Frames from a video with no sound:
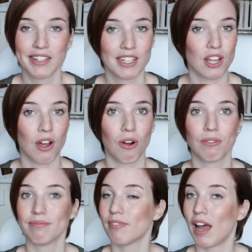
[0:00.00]

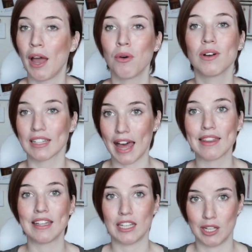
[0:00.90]
So I will
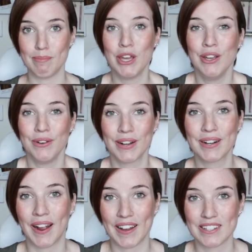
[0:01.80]
gladly commute
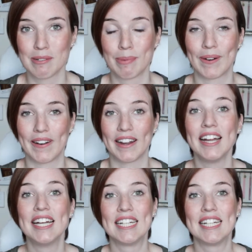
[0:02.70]
across the border